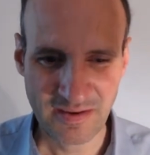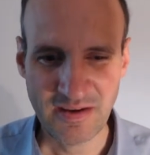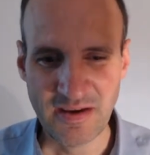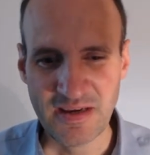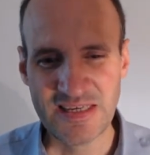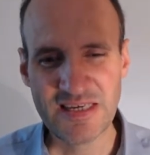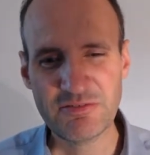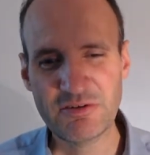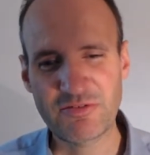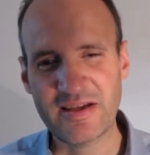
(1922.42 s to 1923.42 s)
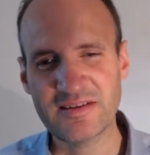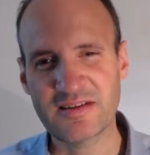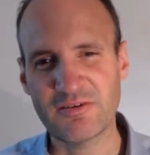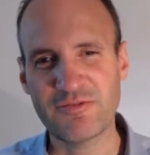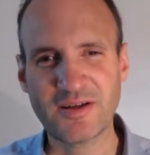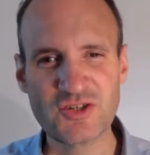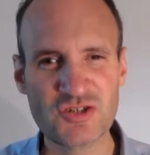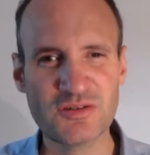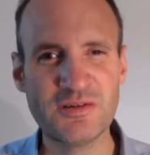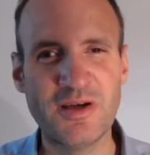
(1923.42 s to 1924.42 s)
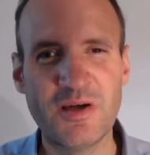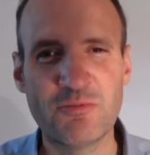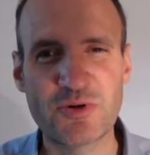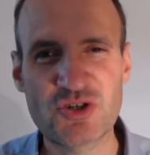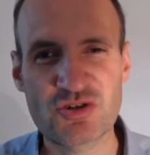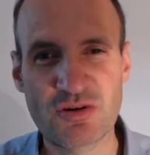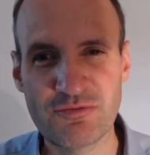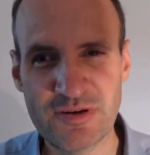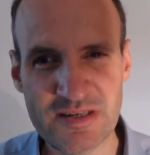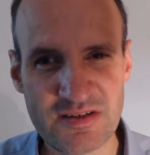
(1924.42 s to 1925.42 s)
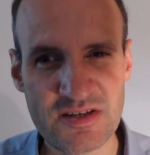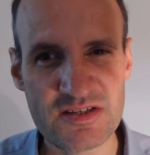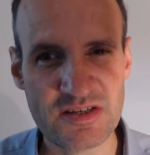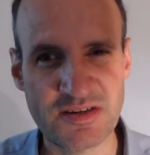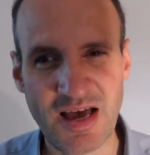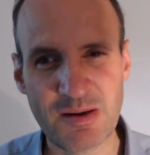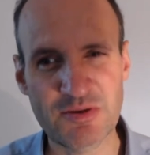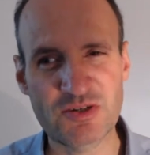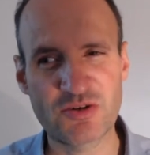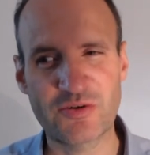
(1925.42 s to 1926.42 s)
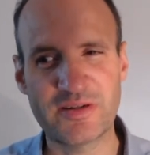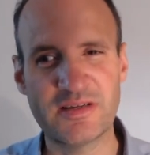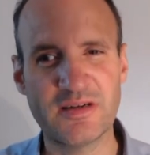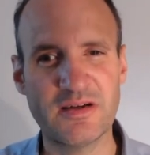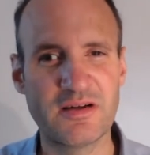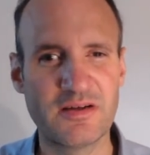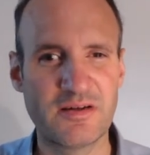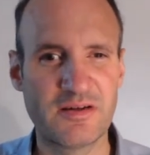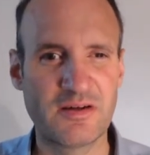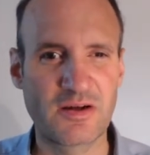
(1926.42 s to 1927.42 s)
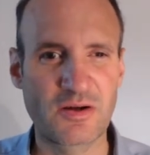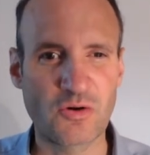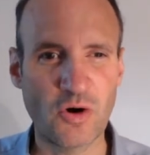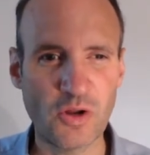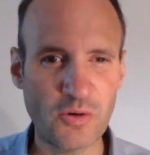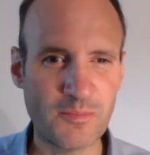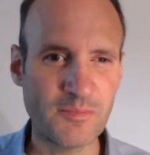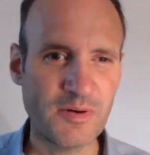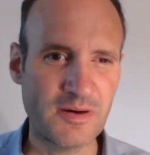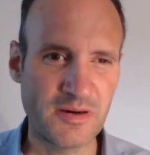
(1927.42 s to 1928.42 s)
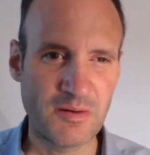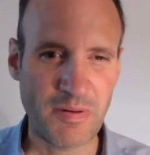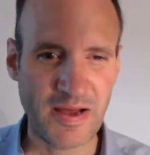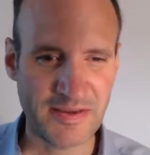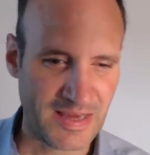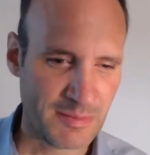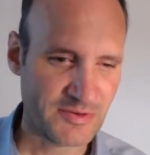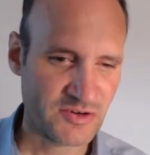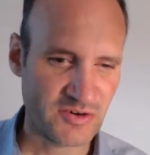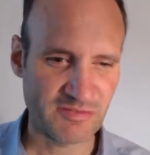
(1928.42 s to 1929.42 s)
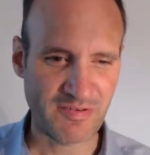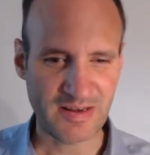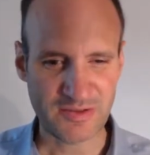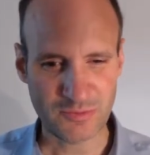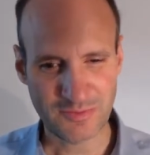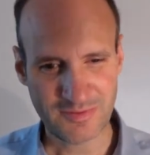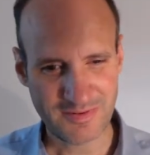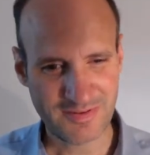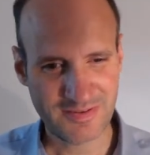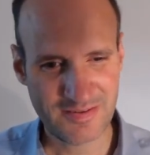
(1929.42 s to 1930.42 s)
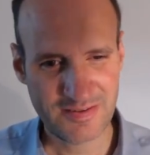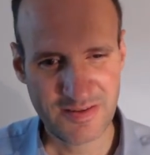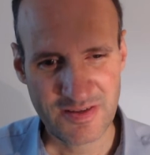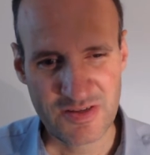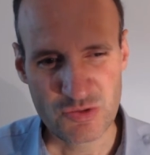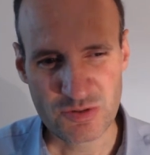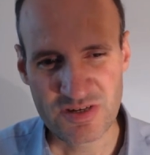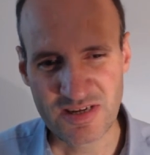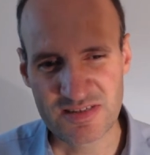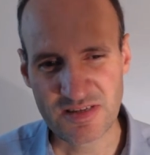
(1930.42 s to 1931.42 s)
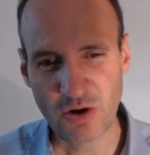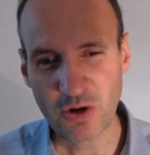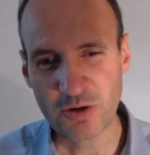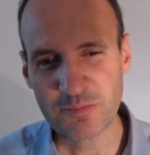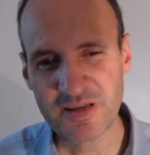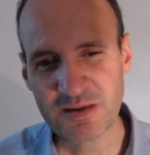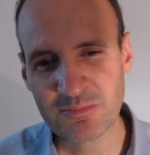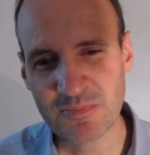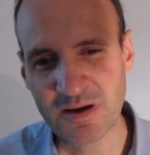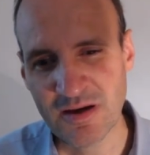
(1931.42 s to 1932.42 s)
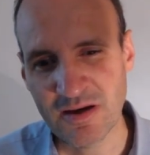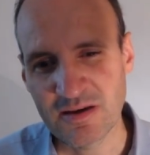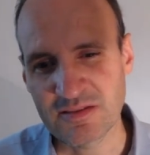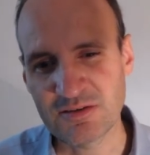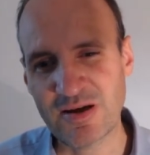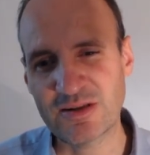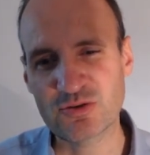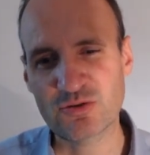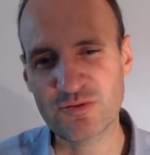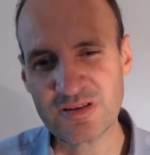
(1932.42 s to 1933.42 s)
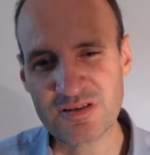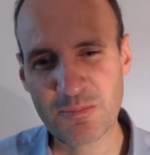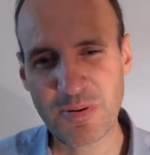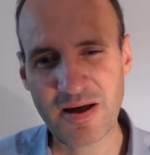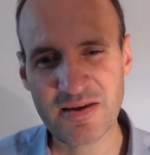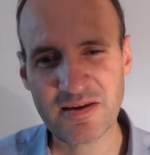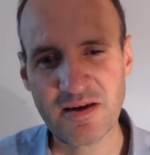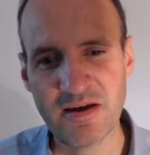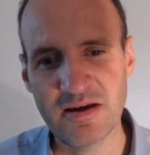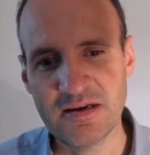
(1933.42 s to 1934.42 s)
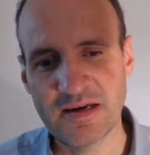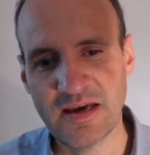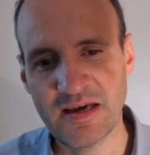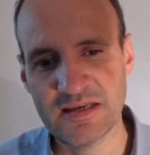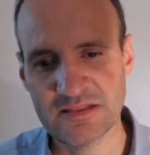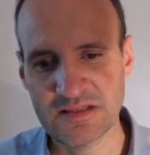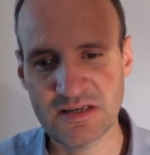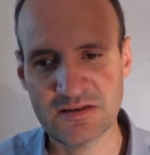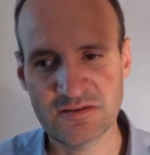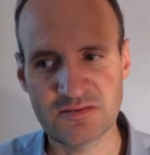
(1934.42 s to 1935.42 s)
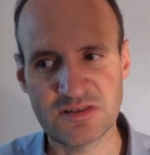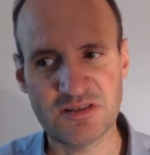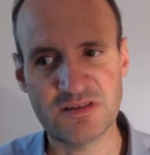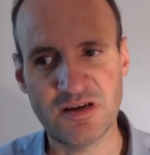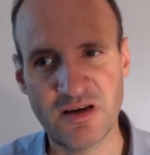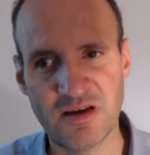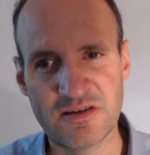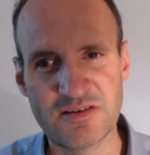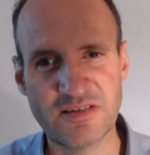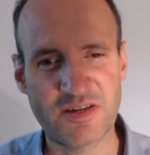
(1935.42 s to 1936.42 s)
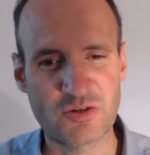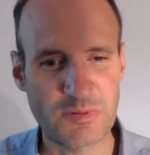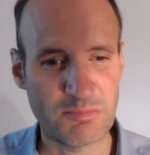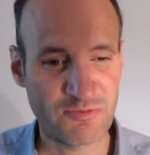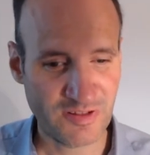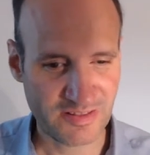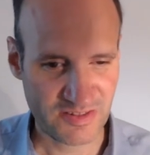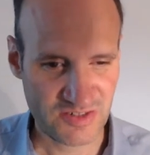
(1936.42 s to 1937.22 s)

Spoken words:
Here we write a function which filters an arbitrary column by an arbitrary value. So it takes the column name, the value to filter by, and then the data to be filtered